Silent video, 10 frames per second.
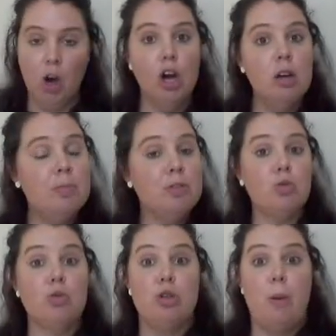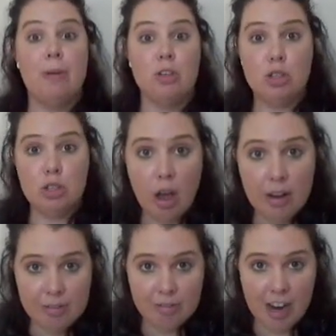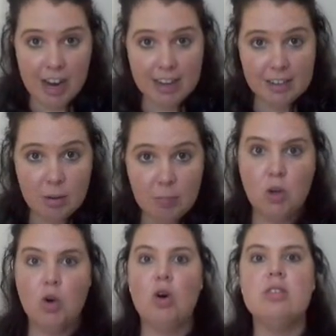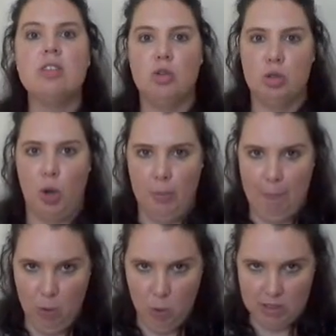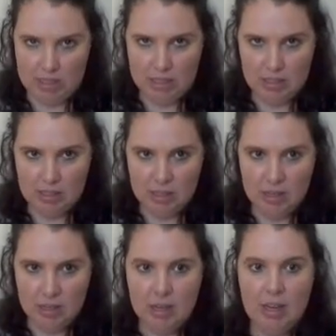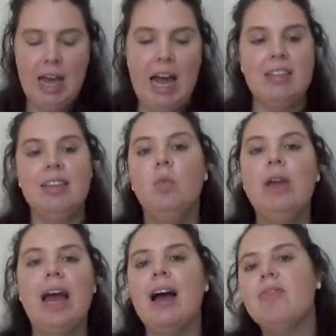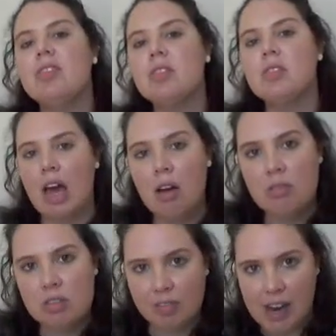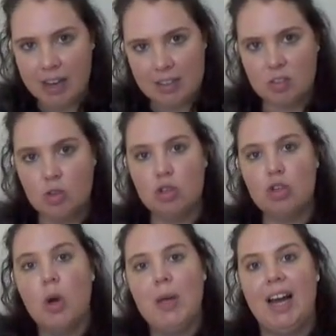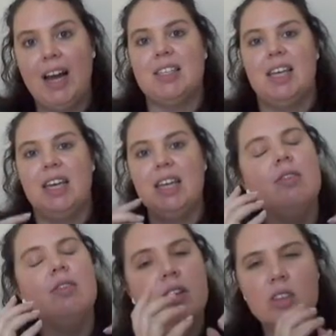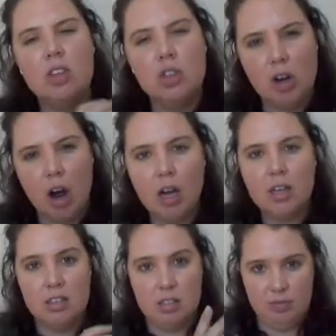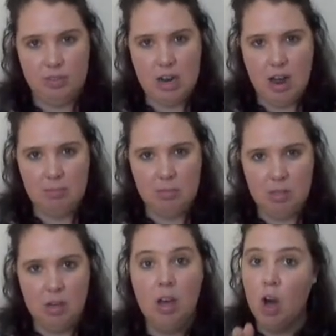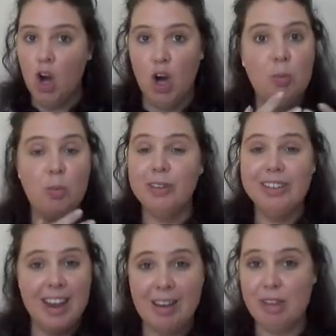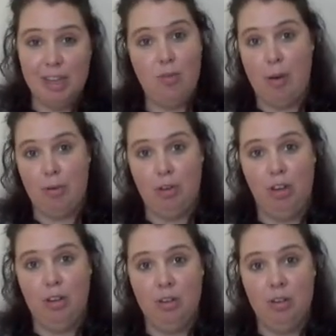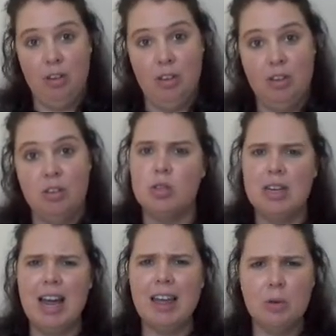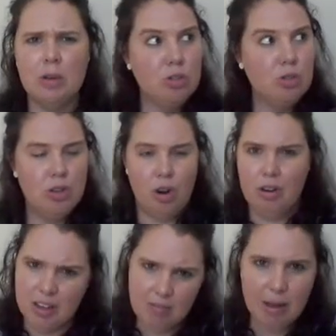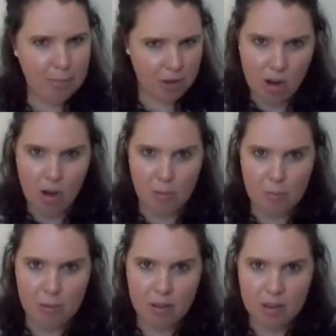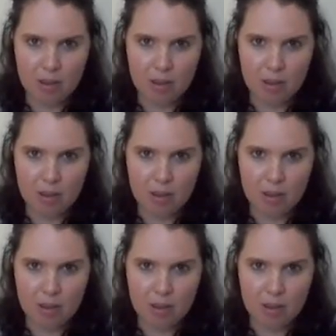Hope is also personified because it's so important. And then we have the sound devices showing us that even in the darkest of times, hope will never give up on you. So in other words, don't give up on hope.